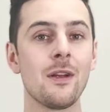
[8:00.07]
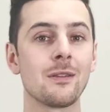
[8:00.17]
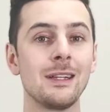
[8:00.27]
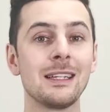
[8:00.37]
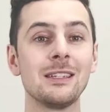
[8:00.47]
they are
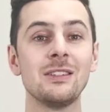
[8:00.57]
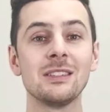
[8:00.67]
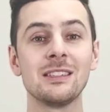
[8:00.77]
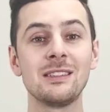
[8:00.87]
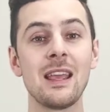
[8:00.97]
likely to
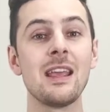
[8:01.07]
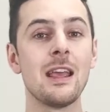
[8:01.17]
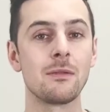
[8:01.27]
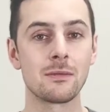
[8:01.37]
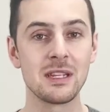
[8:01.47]
stay
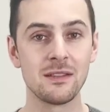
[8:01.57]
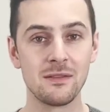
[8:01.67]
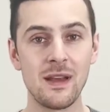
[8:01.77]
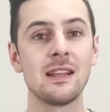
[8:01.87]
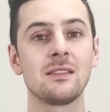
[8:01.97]
and
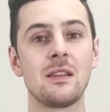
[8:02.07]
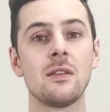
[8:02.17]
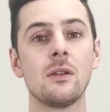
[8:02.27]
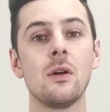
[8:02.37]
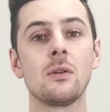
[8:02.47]
reinvest
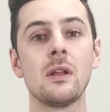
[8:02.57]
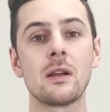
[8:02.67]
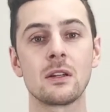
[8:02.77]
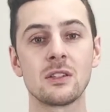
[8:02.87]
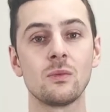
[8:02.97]
in the local
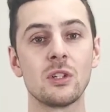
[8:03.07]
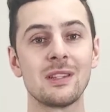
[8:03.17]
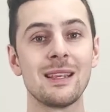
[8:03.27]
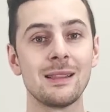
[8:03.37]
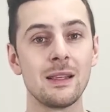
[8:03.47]
areas in which
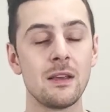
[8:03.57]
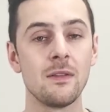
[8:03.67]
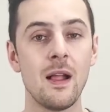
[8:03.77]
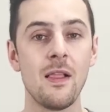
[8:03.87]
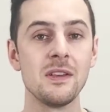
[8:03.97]
they live.
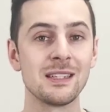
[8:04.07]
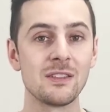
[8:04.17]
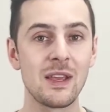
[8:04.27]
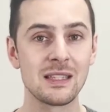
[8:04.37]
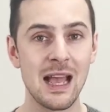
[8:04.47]
This is
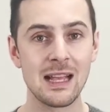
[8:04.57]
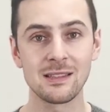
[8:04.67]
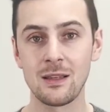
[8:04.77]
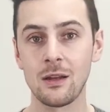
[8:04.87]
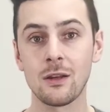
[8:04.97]

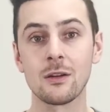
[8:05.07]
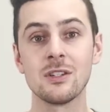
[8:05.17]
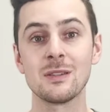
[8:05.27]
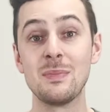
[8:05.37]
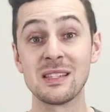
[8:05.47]
fantastic. It
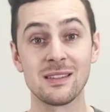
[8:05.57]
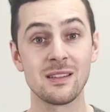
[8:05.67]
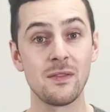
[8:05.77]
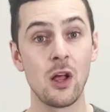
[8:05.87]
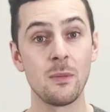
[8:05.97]
encourages business
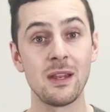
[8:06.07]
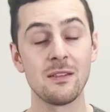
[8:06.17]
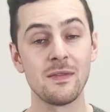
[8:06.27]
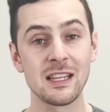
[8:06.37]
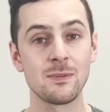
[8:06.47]
development and
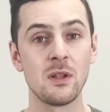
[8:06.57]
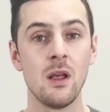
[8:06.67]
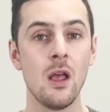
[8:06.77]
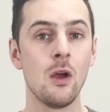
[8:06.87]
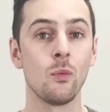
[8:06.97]

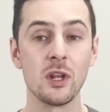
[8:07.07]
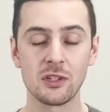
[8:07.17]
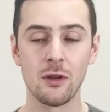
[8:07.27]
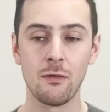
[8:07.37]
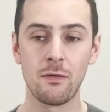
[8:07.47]
investment,
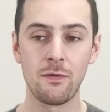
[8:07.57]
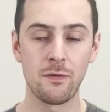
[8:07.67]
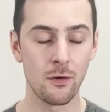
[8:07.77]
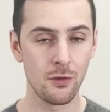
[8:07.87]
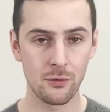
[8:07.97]
which
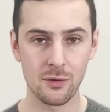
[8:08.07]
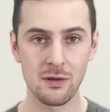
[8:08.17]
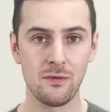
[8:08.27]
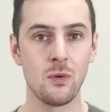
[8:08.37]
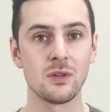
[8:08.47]
further
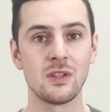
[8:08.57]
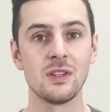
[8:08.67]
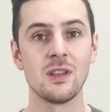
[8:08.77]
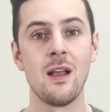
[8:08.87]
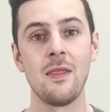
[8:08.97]

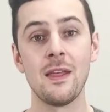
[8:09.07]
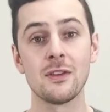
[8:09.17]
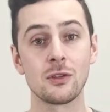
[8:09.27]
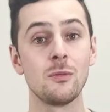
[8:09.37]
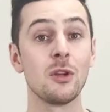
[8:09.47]
reinforces that
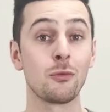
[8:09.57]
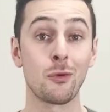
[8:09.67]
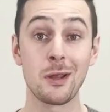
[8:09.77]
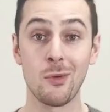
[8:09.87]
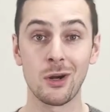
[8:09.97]
this could be a
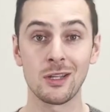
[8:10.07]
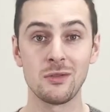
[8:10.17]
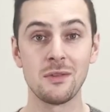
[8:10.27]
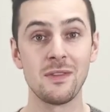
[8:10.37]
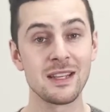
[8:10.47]
great market
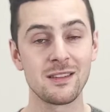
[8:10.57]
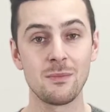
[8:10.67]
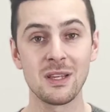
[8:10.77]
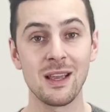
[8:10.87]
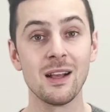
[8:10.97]
to invest
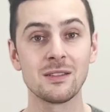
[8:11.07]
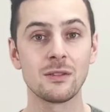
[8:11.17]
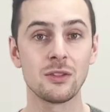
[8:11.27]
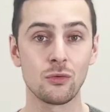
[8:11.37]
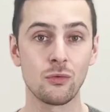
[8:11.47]
in because
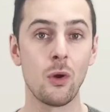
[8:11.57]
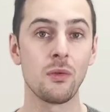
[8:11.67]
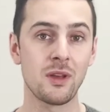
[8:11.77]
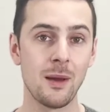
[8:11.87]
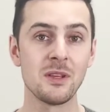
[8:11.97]
there is
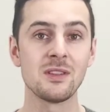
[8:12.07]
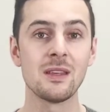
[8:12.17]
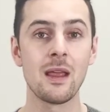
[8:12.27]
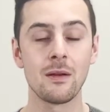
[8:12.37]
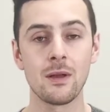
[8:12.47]
growth coming to
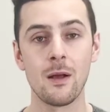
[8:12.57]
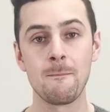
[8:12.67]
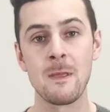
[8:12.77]
the area.